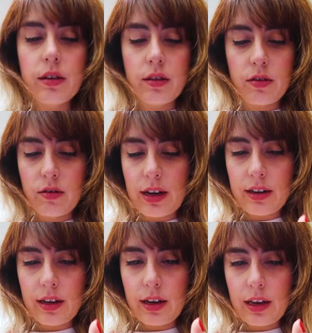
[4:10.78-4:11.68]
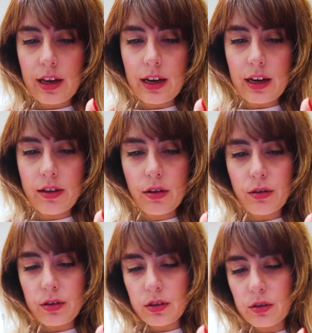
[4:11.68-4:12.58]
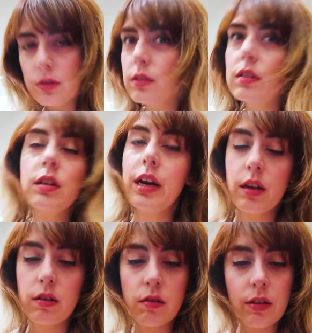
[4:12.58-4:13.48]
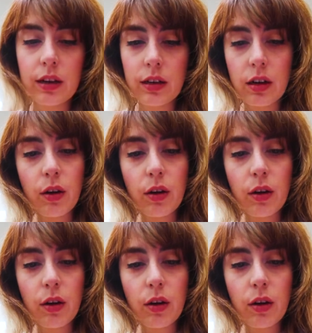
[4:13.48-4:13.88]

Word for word: Distracted, again, I told you I get distracted.